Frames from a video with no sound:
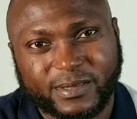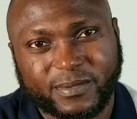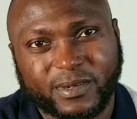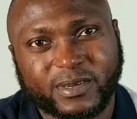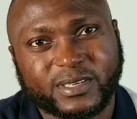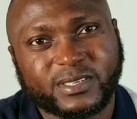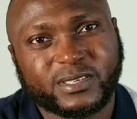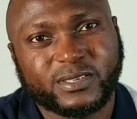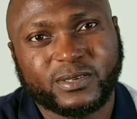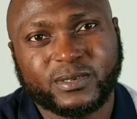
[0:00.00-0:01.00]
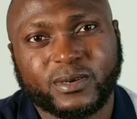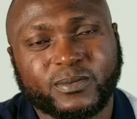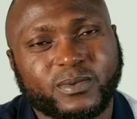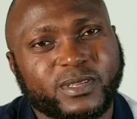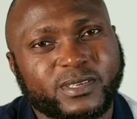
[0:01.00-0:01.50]
because you
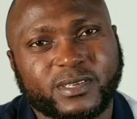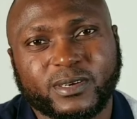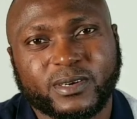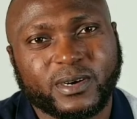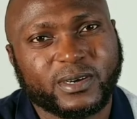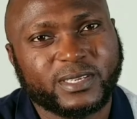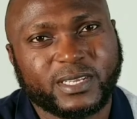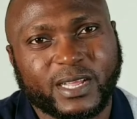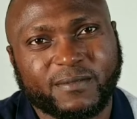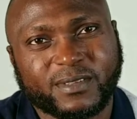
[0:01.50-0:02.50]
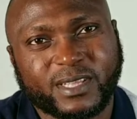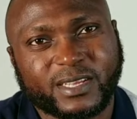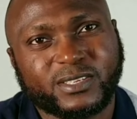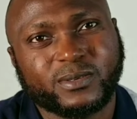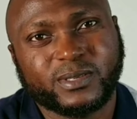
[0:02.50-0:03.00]
don't really know all the
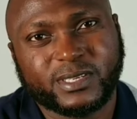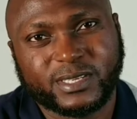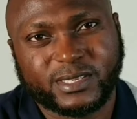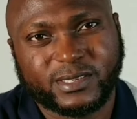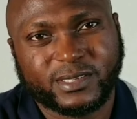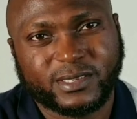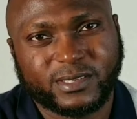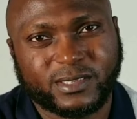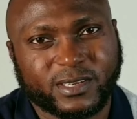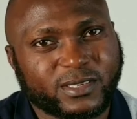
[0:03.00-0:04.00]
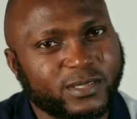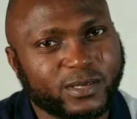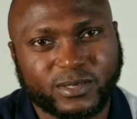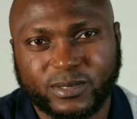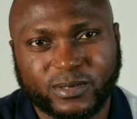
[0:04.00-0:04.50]
evidence you need. You just know
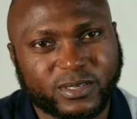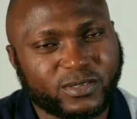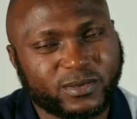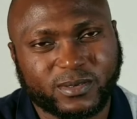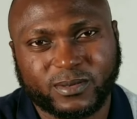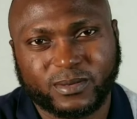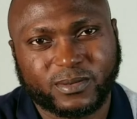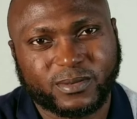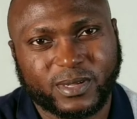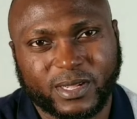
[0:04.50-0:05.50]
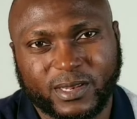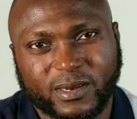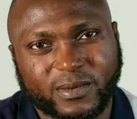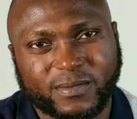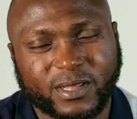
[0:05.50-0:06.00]
you're going through a
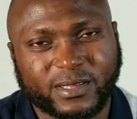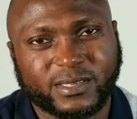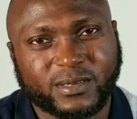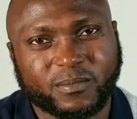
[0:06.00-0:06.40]
lot of things.